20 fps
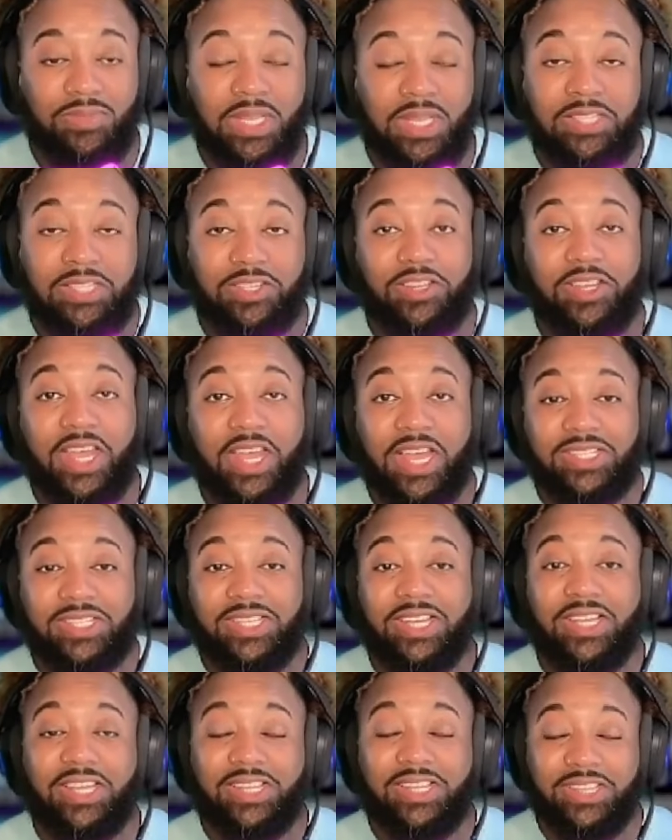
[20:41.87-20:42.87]
So yes,
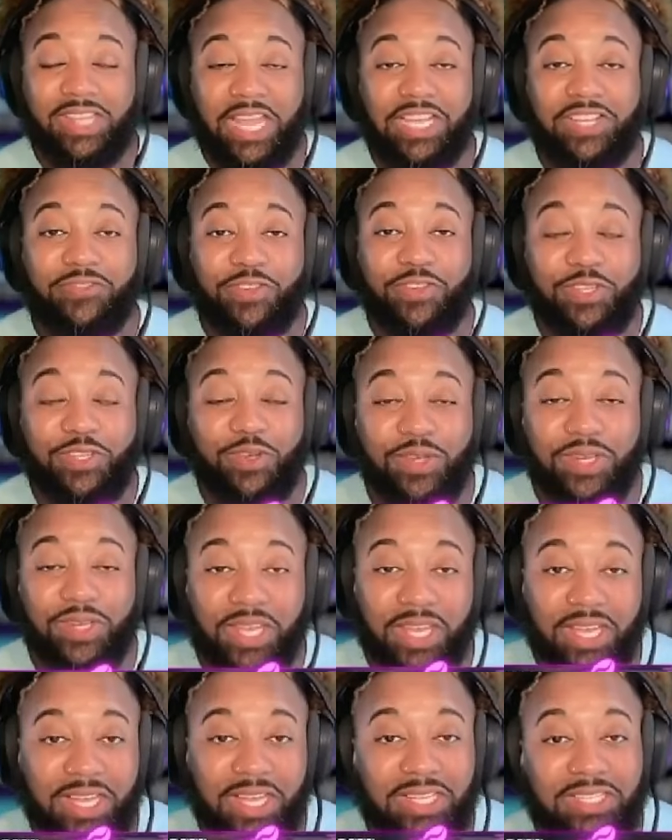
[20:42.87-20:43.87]
thanks for tuning
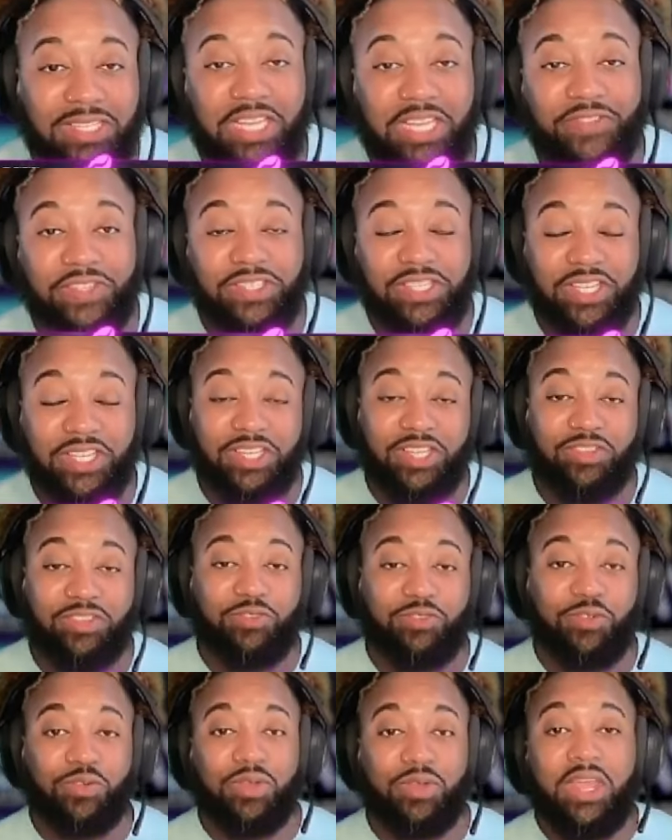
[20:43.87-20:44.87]
in. Thanks for sticking it
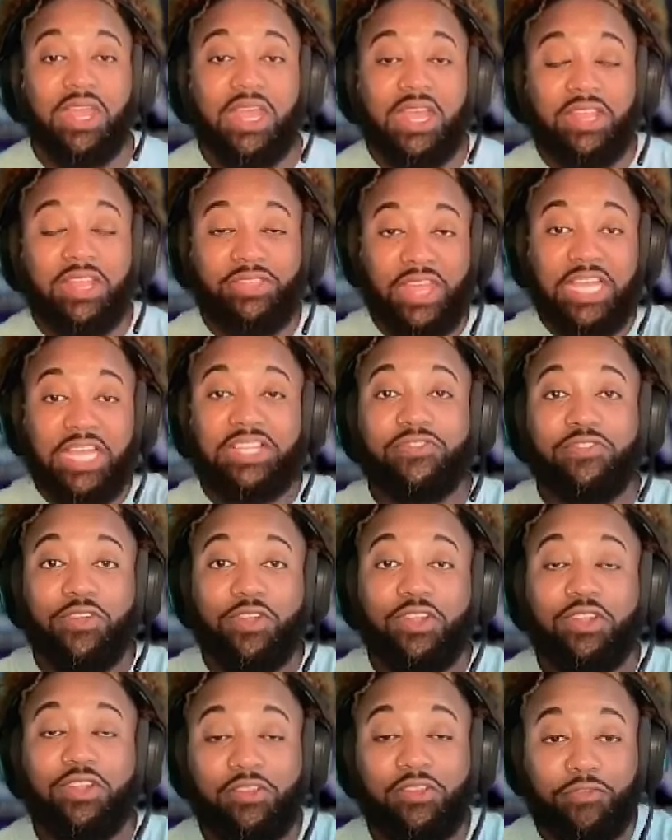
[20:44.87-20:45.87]
through. Thanks
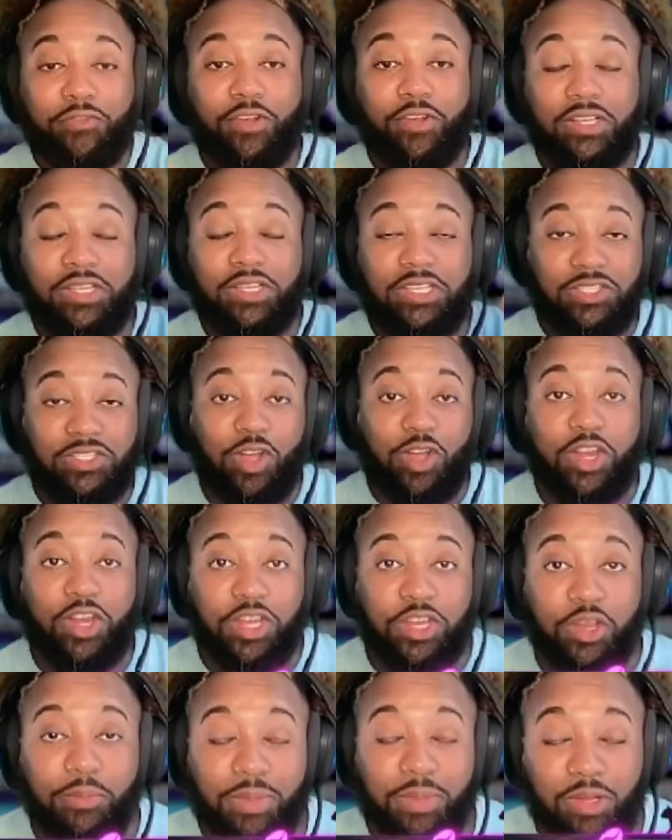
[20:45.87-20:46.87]
for starting
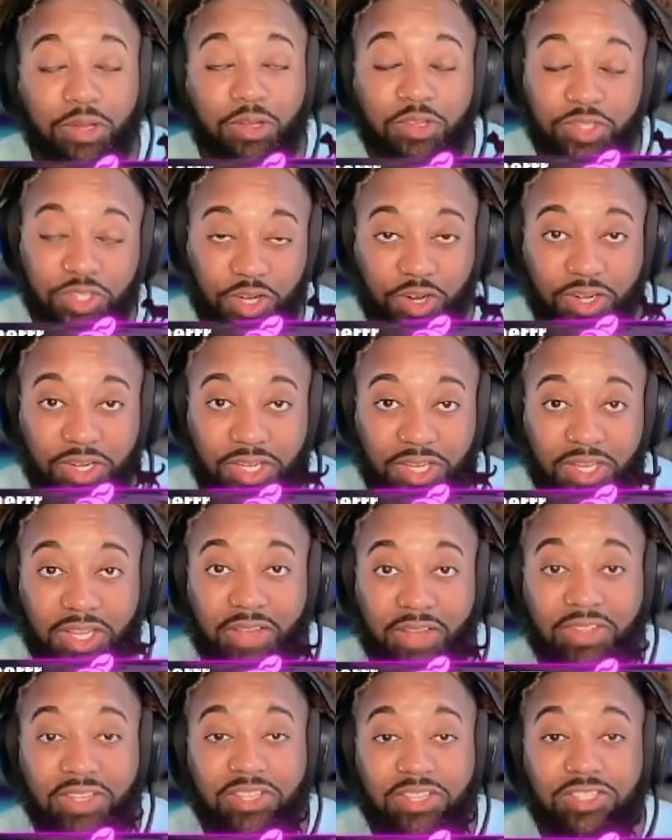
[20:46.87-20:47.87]
your build journey.
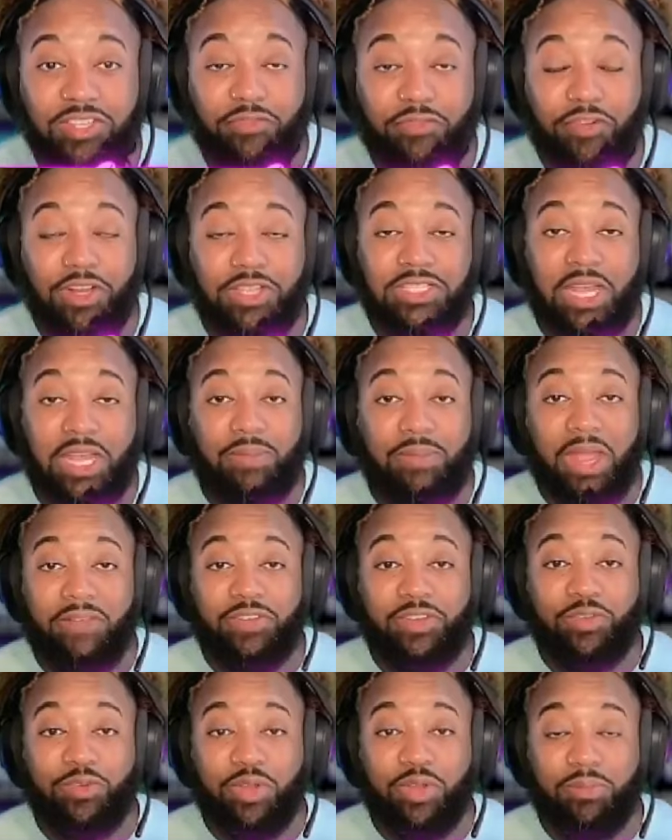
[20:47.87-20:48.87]
If this is your first time
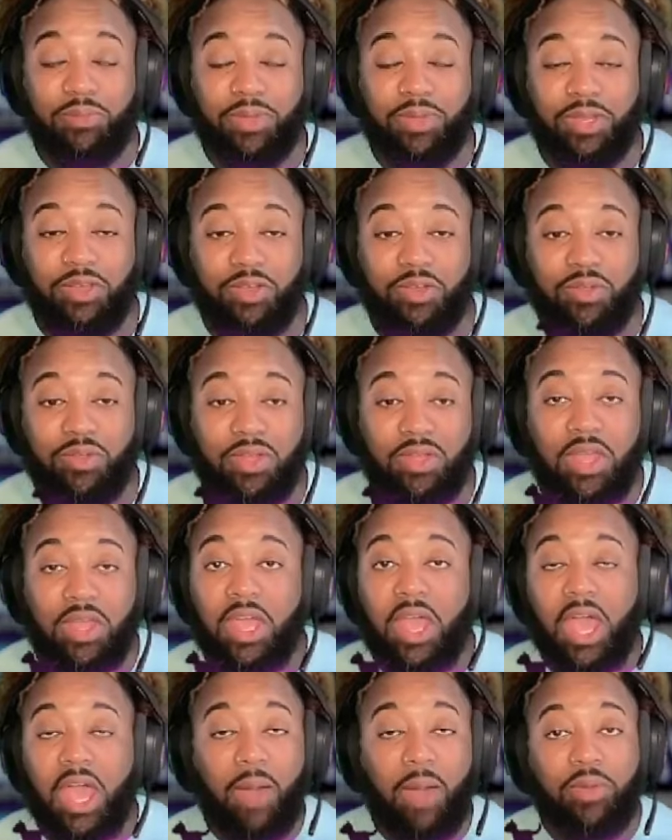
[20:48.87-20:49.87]
ever doing a build,
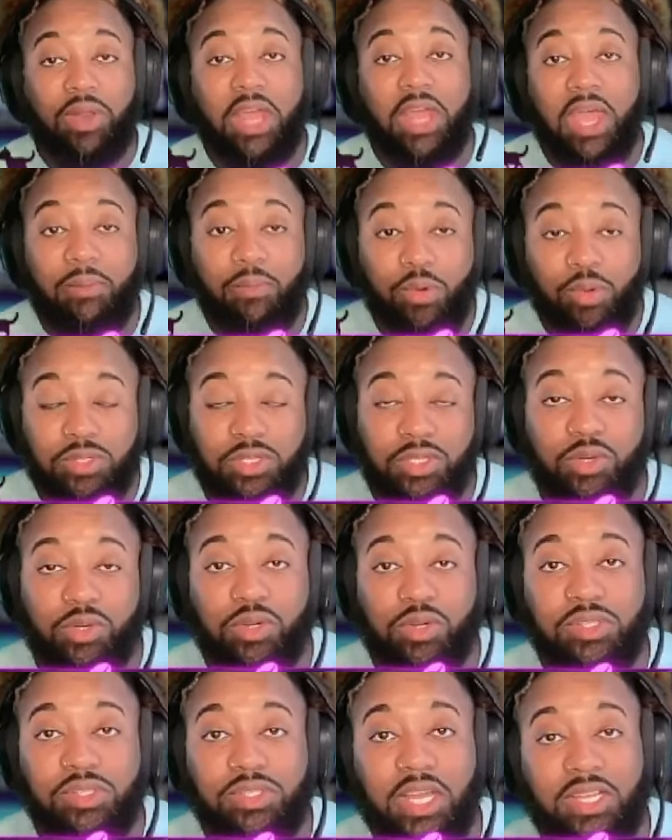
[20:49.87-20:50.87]
I'm gonna have more
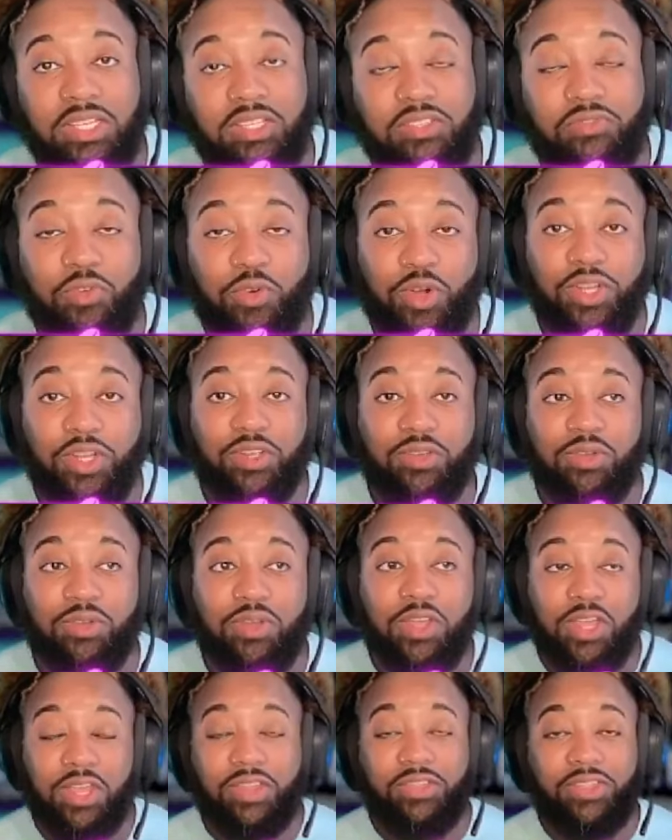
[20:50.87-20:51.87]
tutorials like this for you.
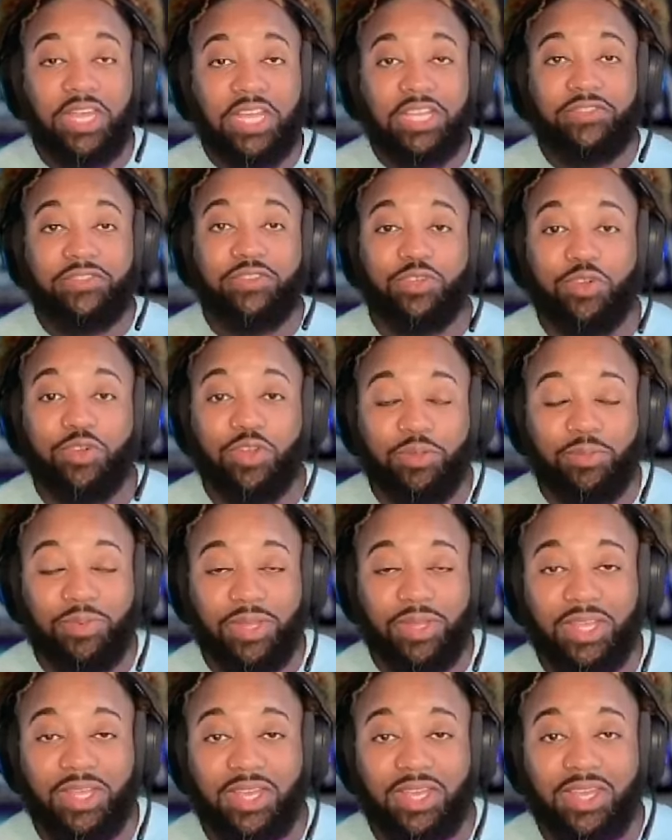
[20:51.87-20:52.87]
Thanks for joining
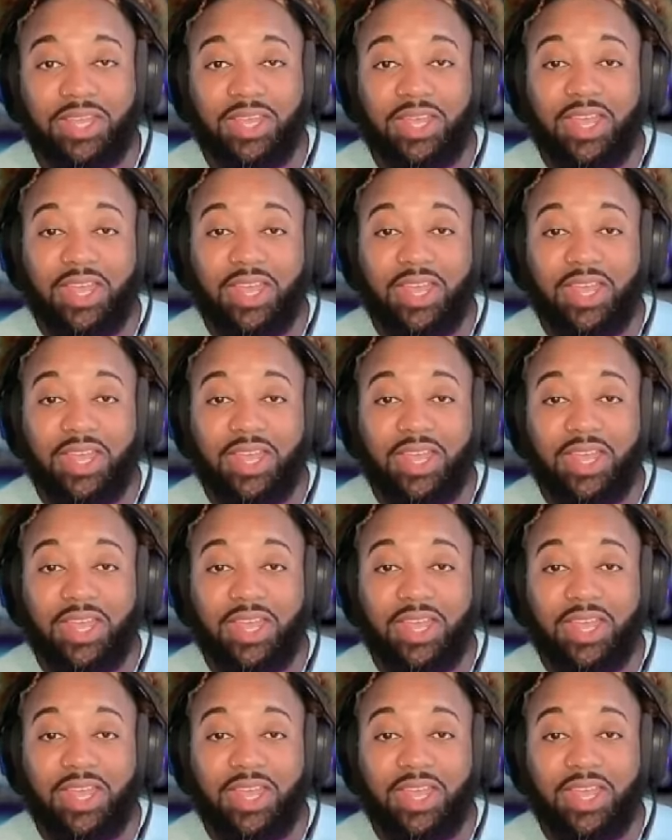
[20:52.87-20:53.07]
me.